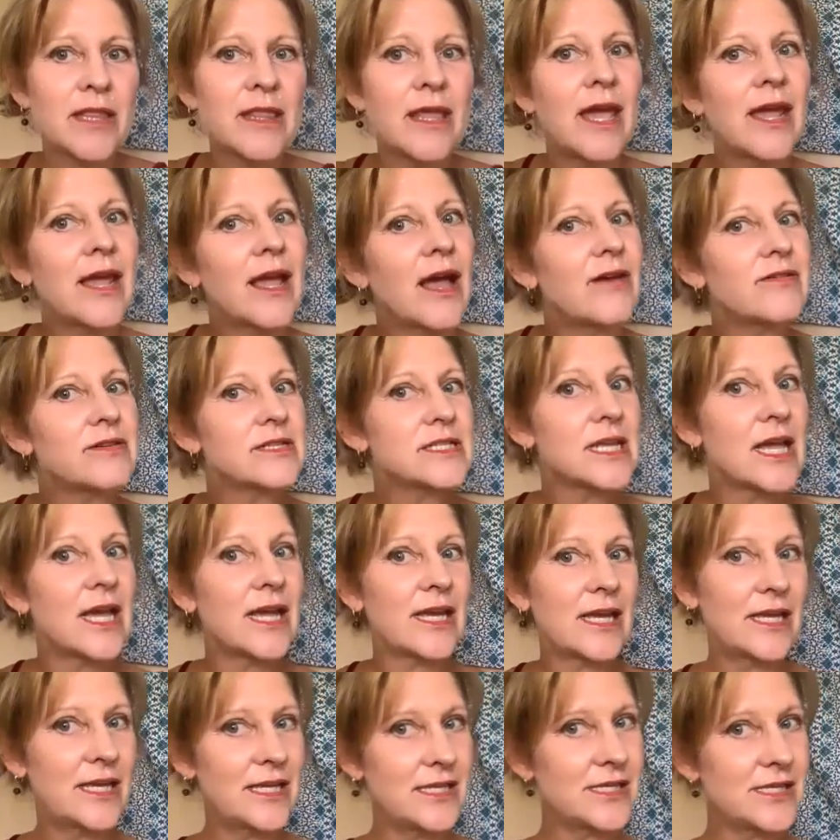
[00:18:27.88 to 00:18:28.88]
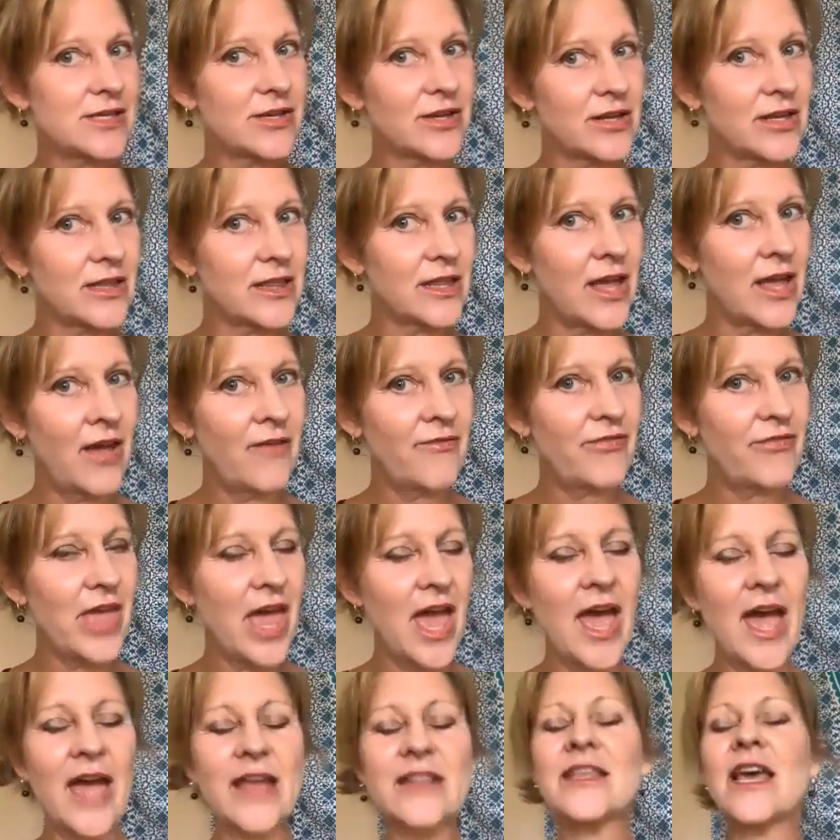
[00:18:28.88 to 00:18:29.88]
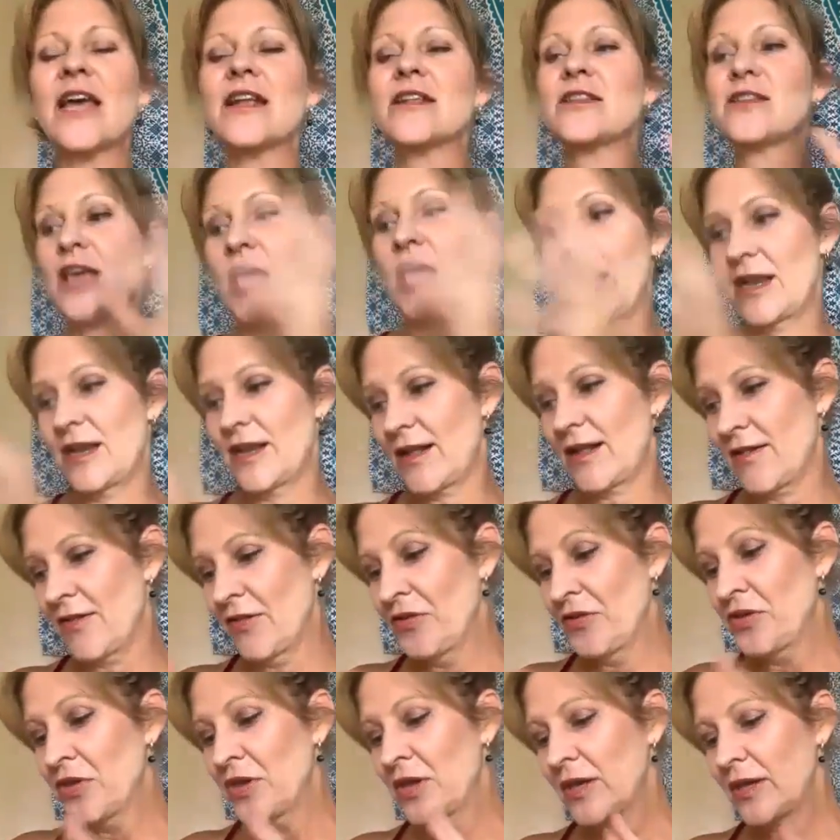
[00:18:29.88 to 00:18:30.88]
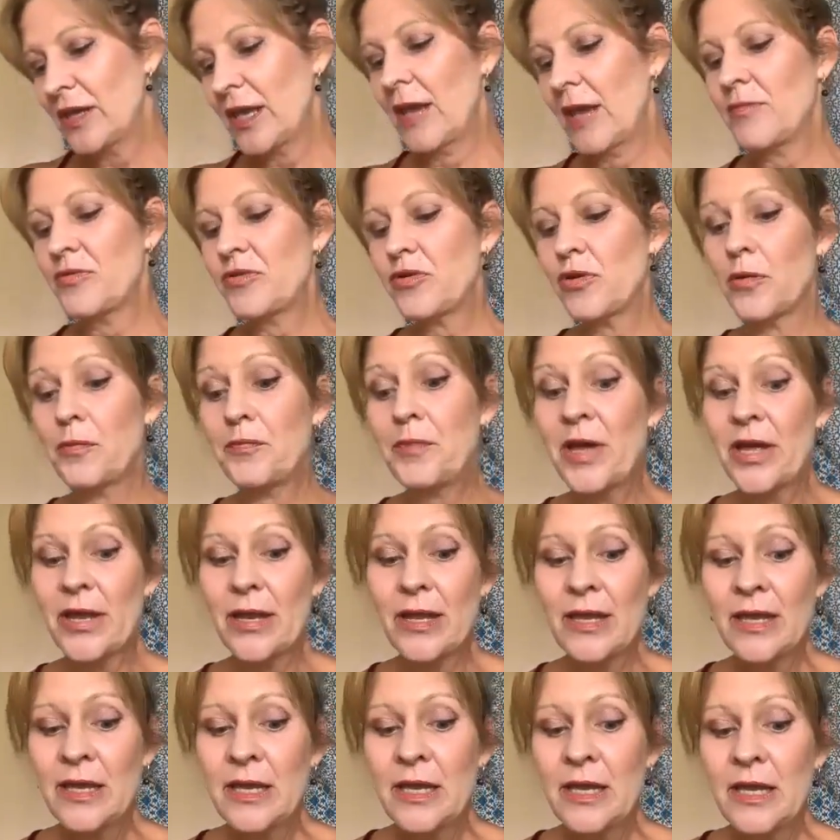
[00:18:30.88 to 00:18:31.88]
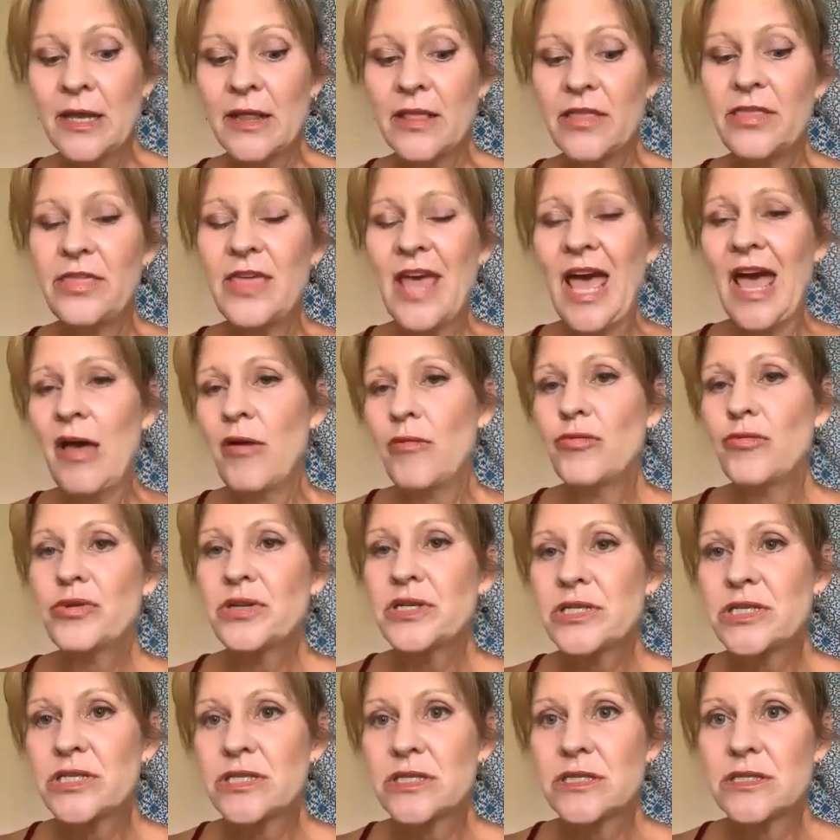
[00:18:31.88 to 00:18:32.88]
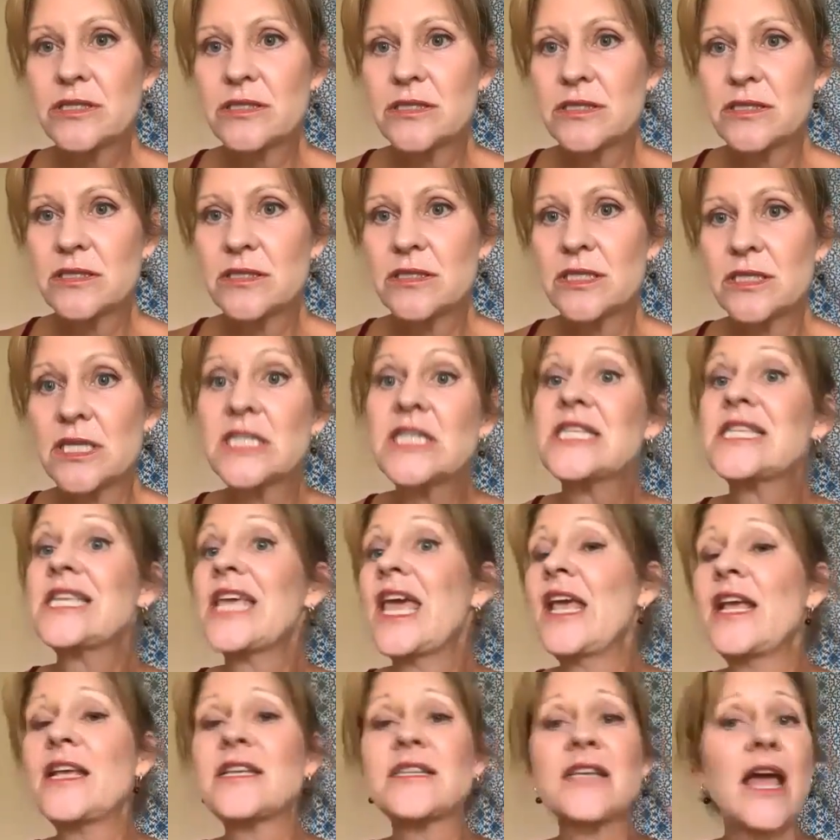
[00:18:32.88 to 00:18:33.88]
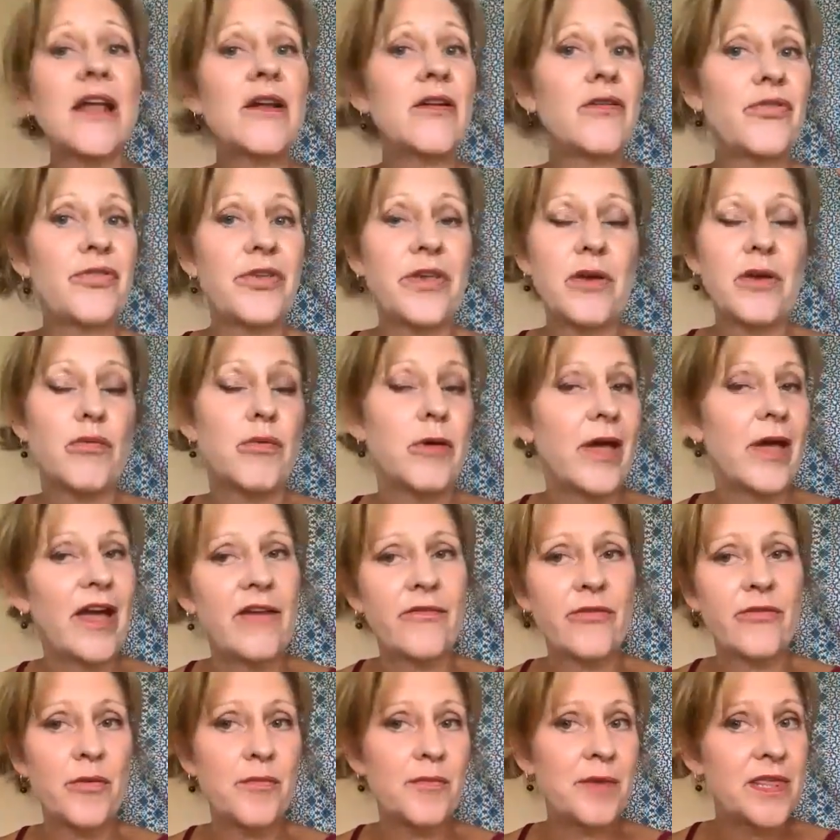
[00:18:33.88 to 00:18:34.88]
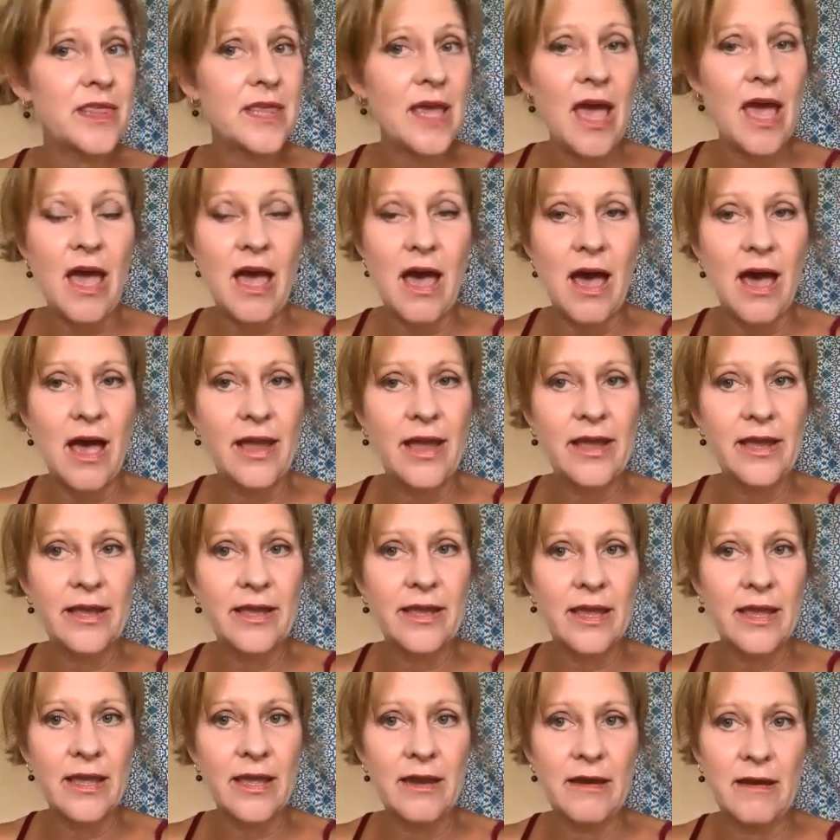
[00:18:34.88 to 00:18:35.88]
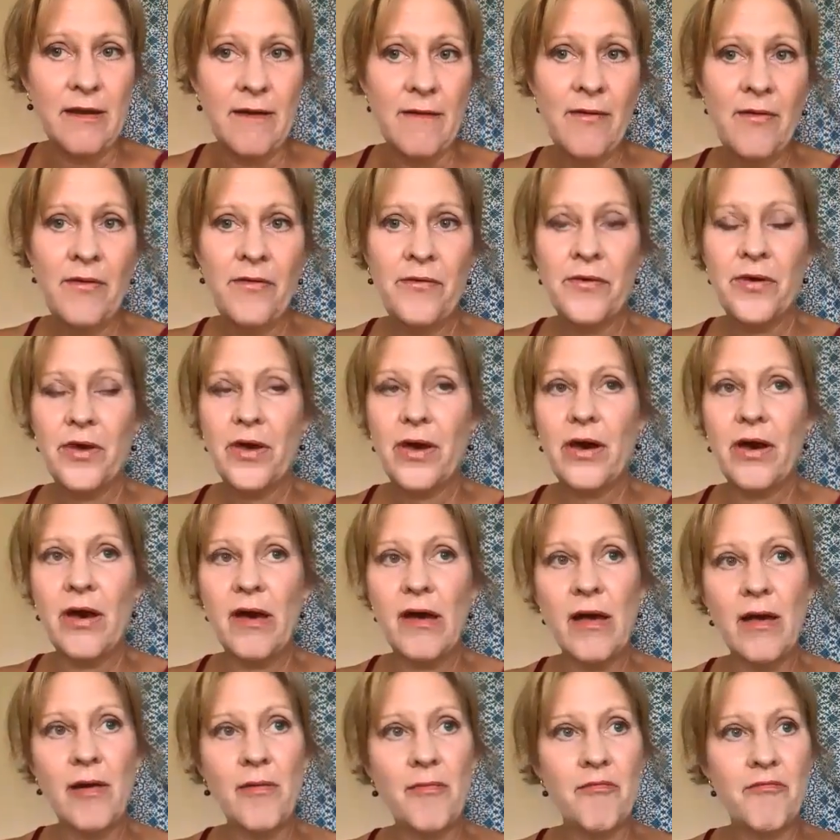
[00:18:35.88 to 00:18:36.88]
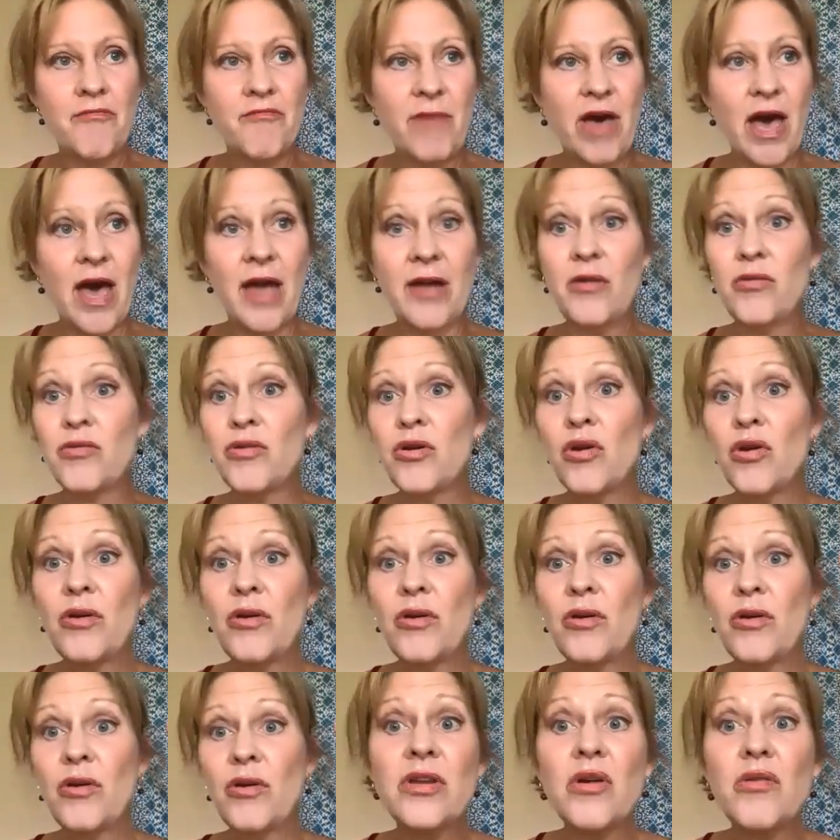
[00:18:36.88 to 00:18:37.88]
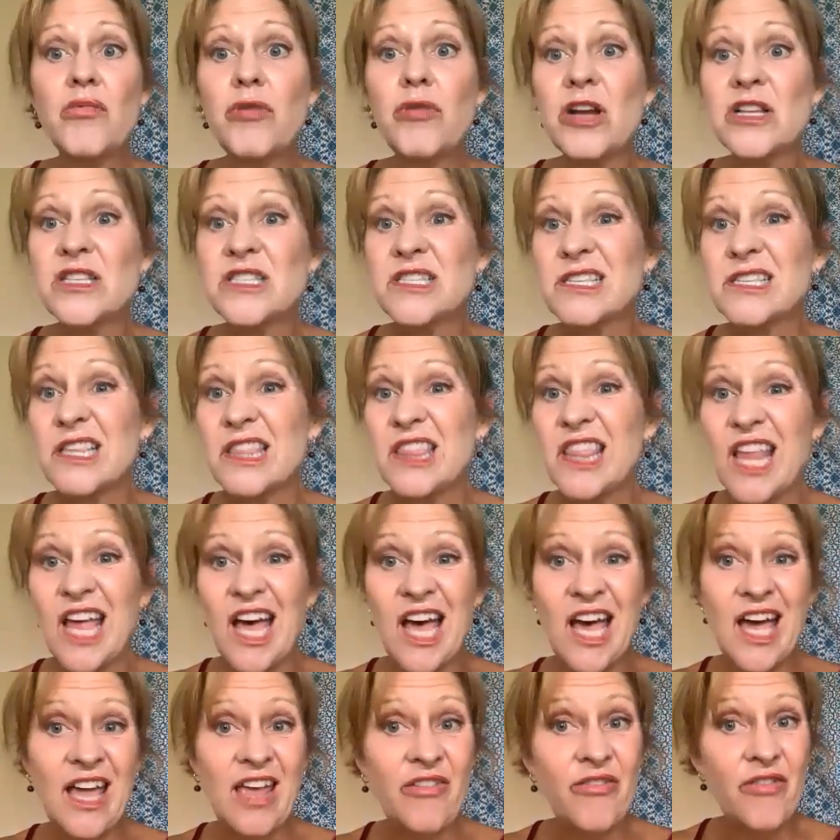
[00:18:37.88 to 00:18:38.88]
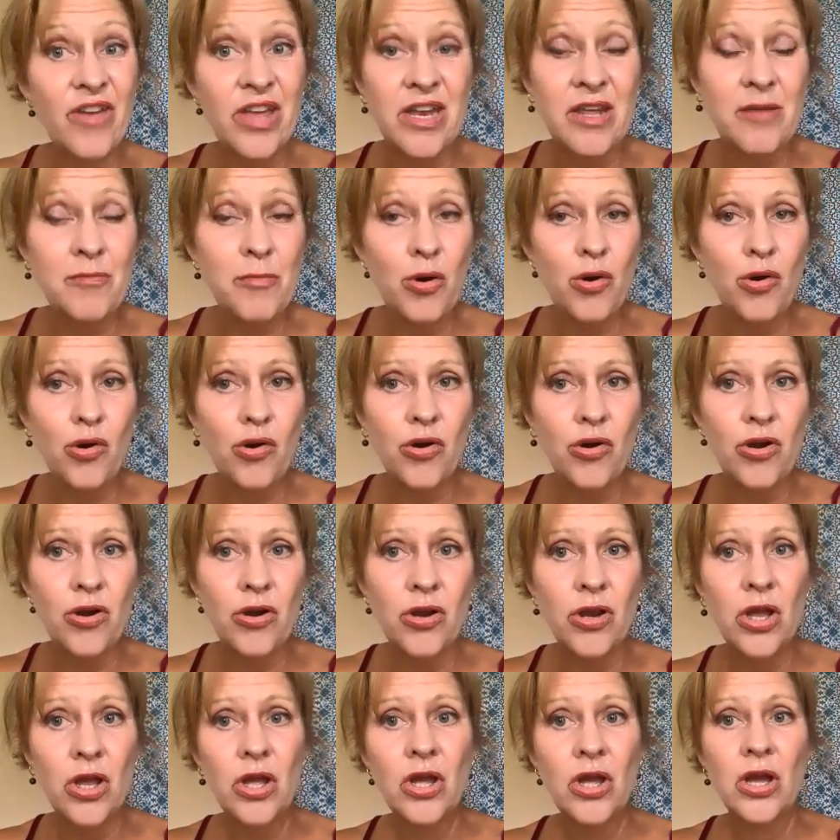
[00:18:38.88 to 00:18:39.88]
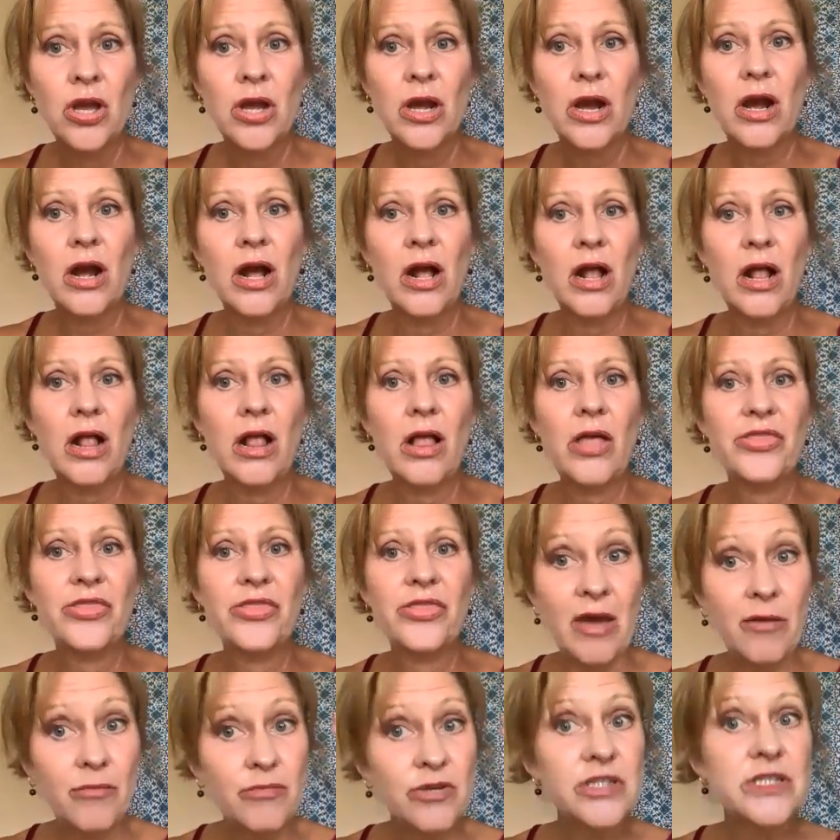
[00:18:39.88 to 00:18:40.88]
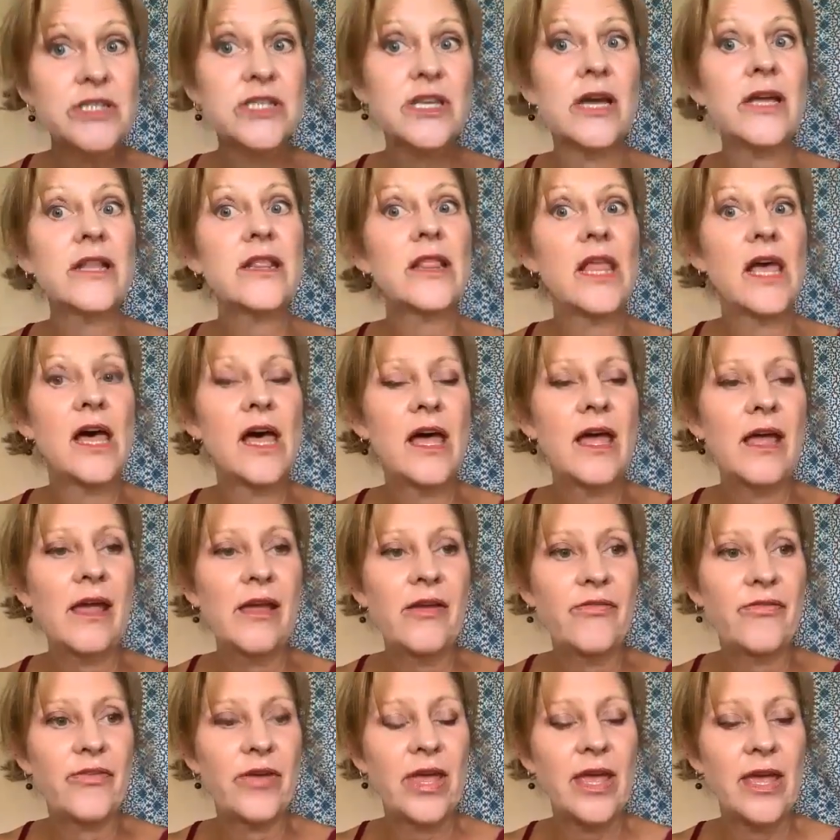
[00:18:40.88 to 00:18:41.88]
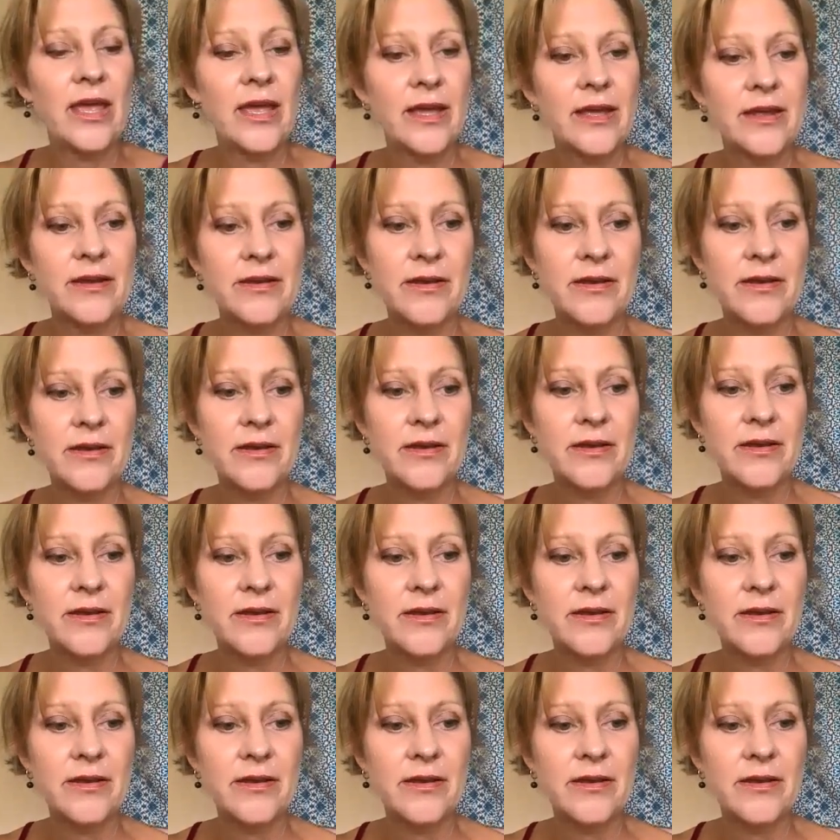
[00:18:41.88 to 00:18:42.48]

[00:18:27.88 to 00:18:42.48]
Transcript: Like, I was like, he's going to love that. That kind of came through. But that was, the stakes I don't think will ever be that high again. I don't even know what's live anymore. That was done live, and